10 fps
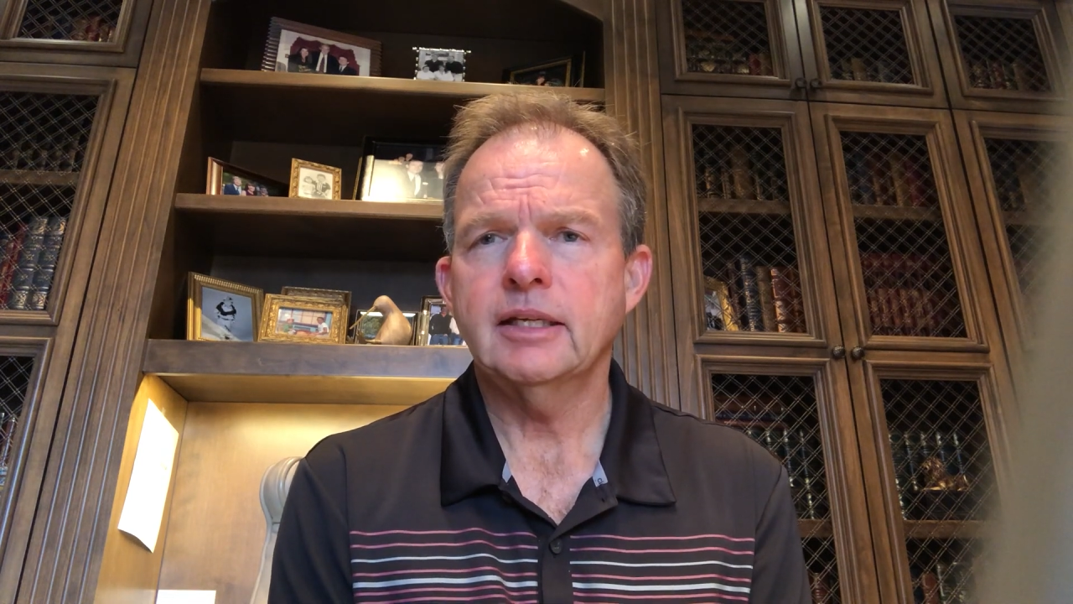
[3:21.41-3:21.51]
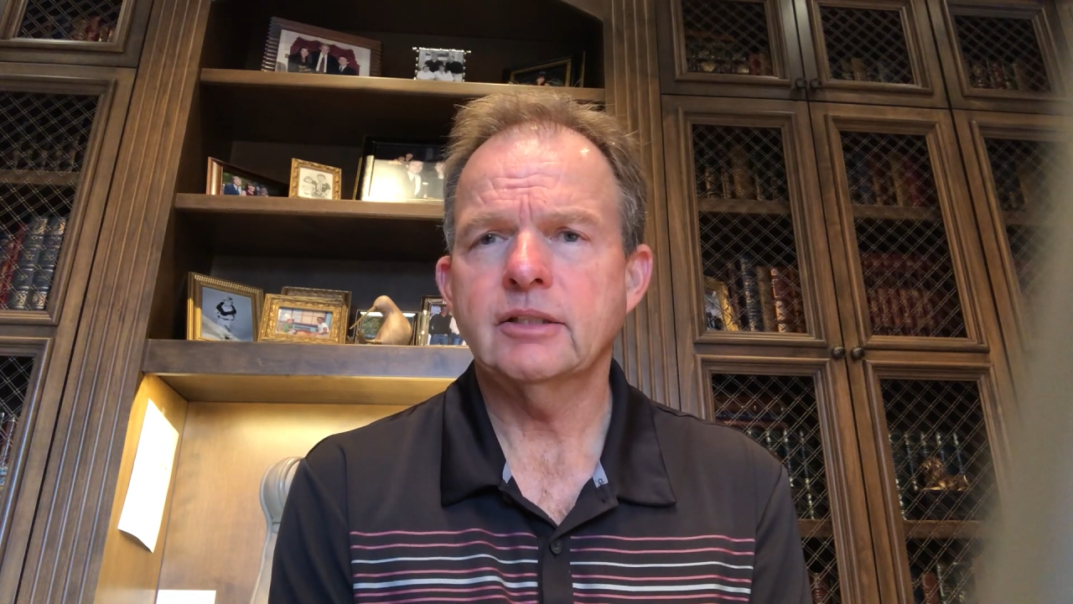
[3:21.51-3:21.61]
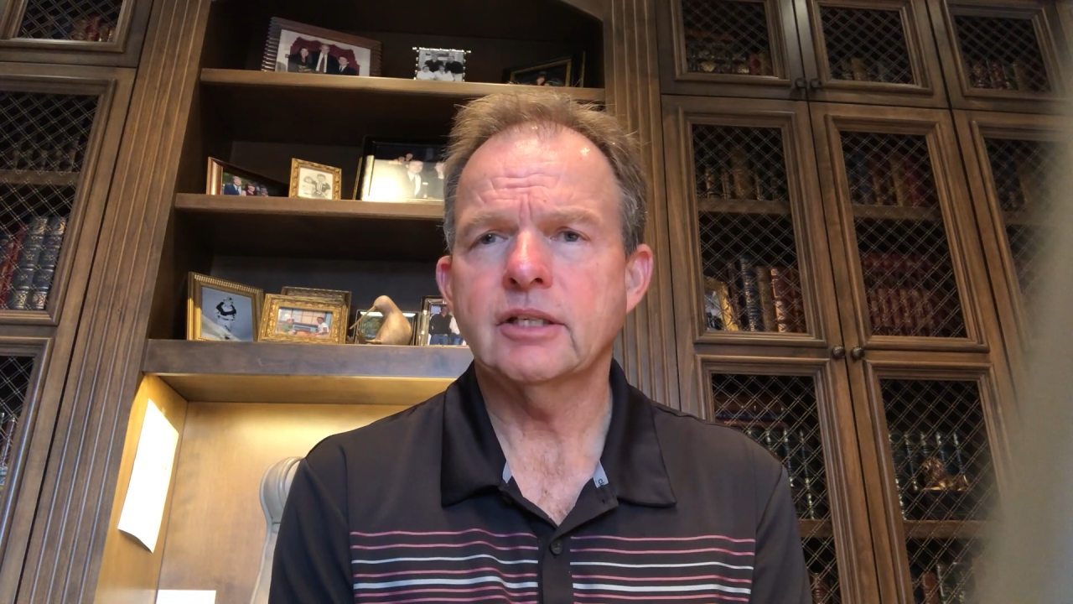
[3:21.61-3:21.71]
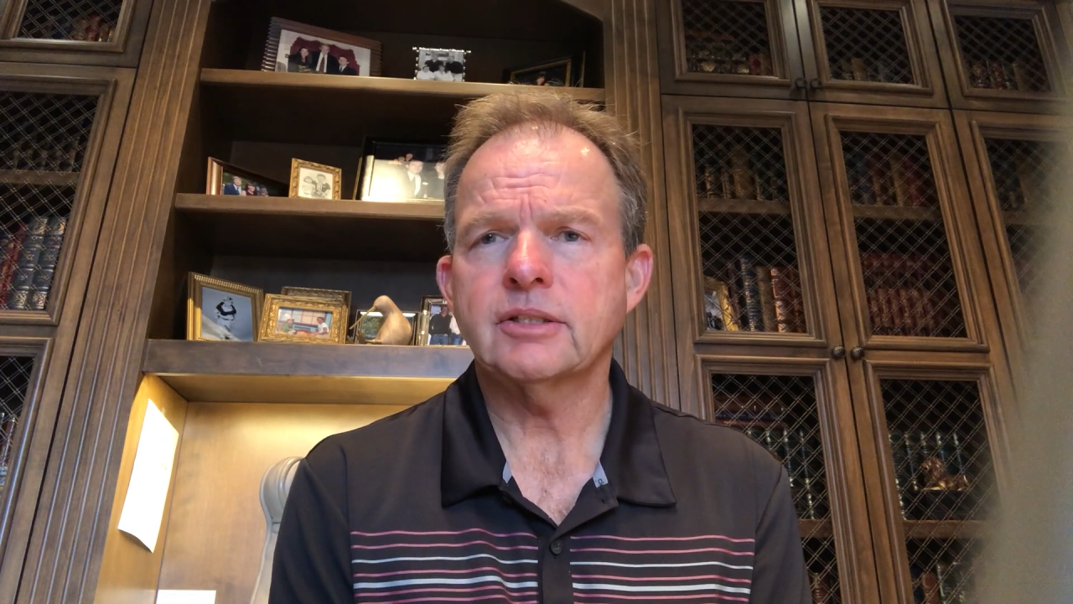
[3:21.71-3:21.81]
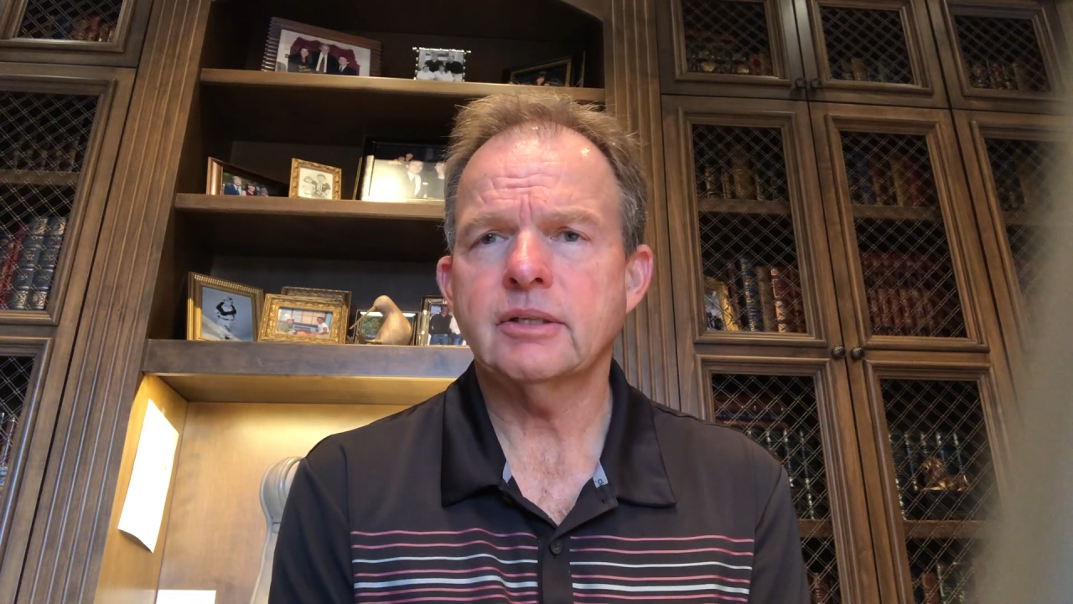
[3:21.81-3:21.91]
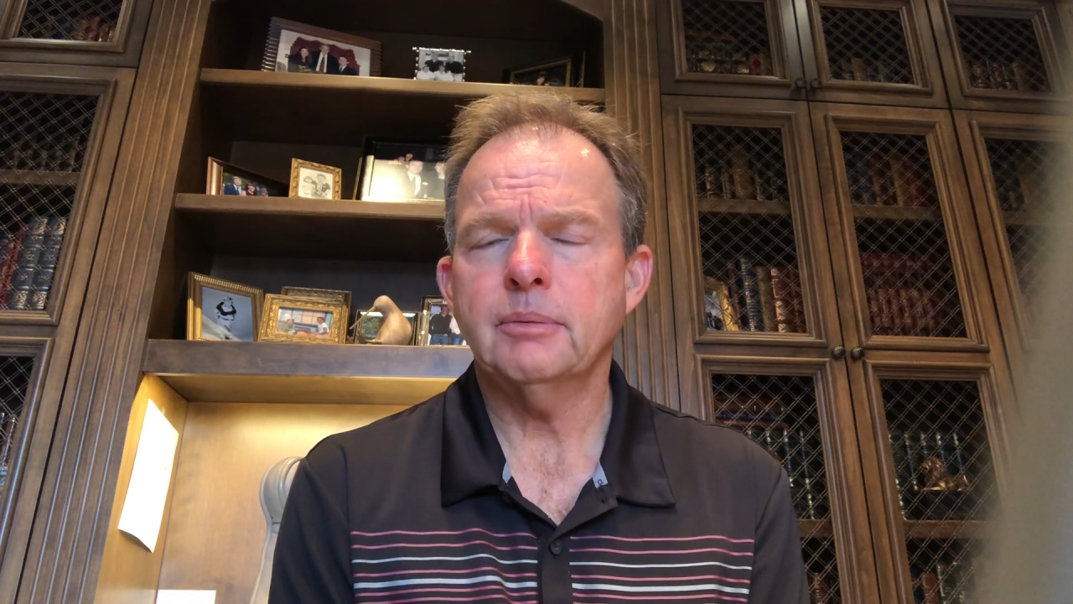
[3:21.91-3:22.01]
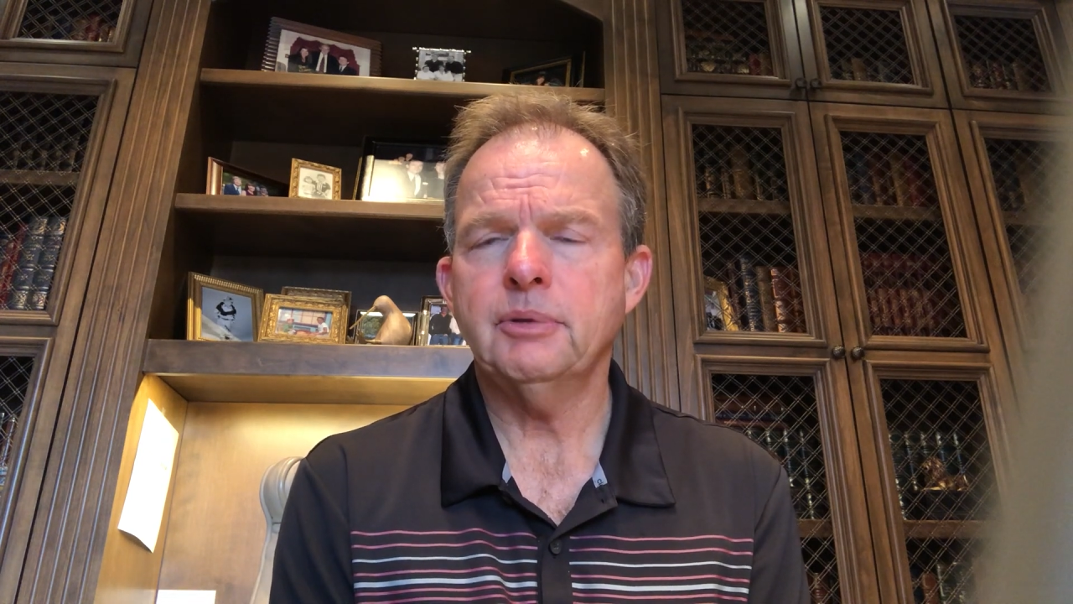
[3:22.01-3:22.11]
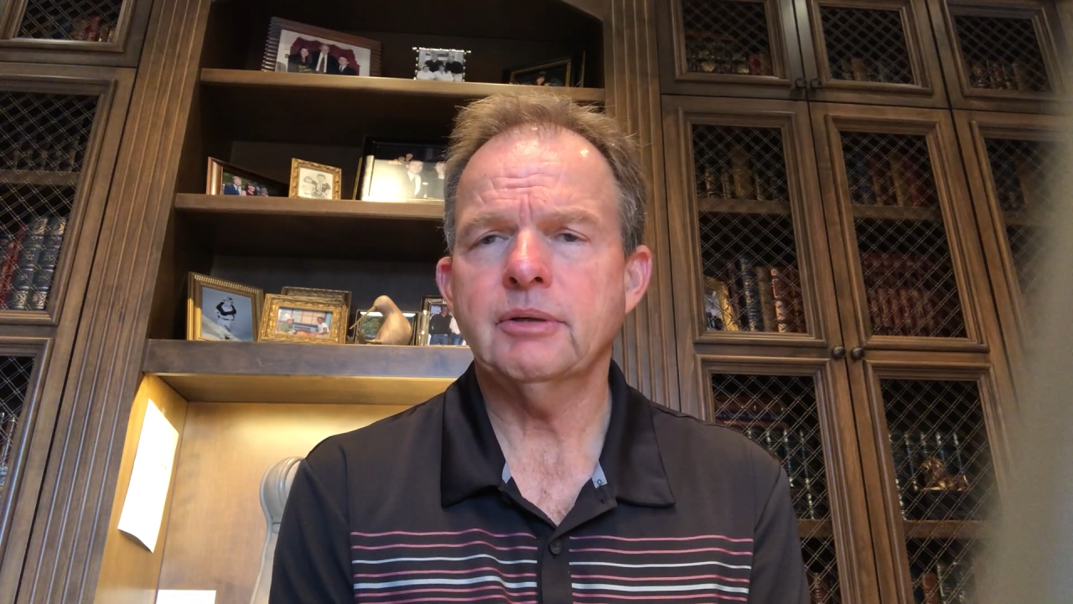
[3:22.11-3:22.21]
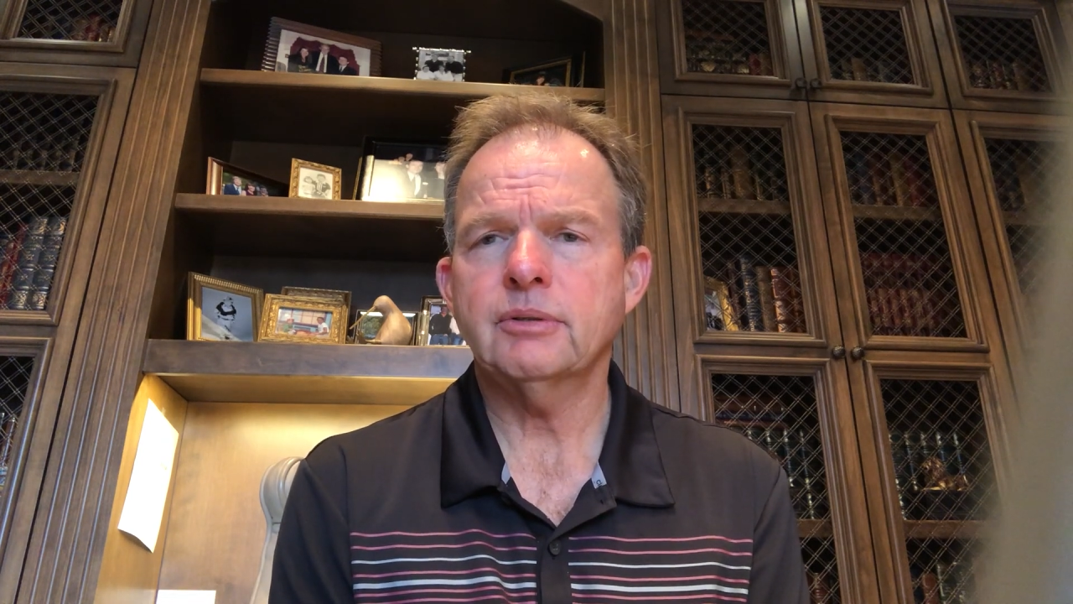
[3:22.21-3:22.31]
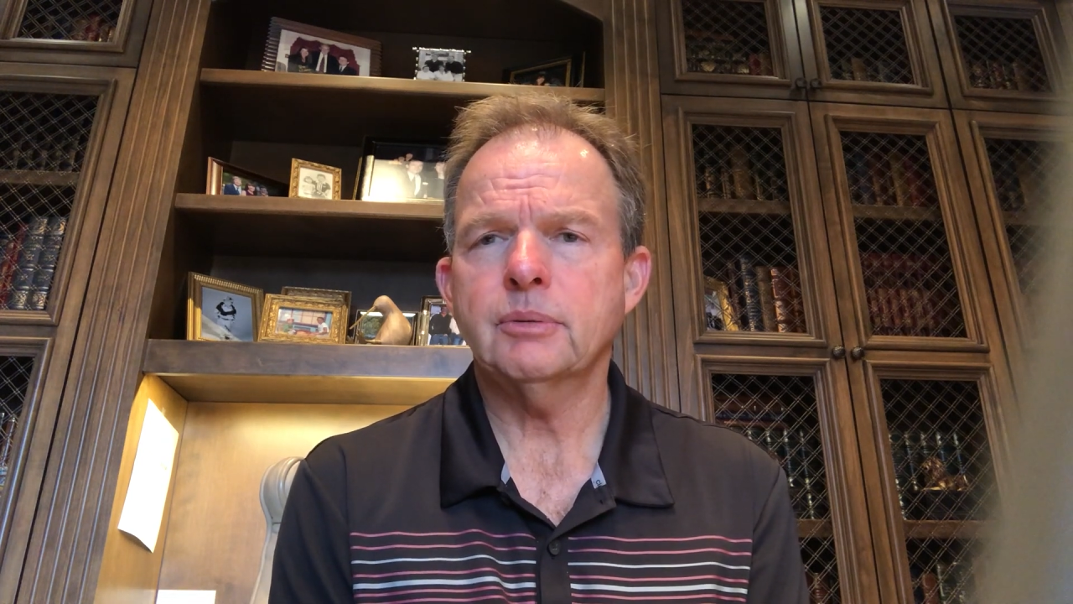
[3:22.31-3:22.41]
it doesn't
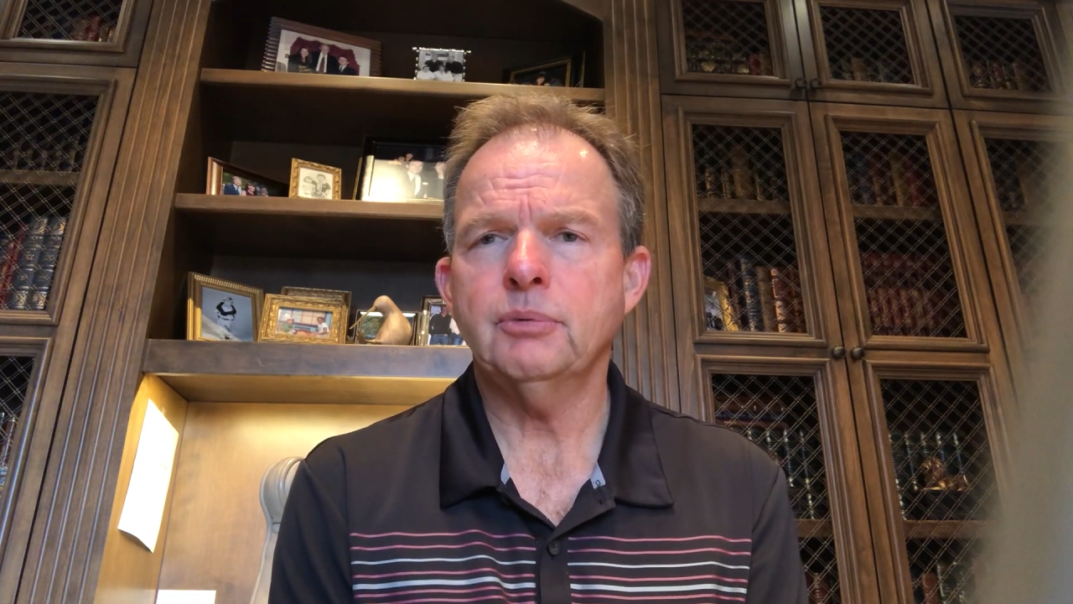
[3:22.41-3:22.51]
appear to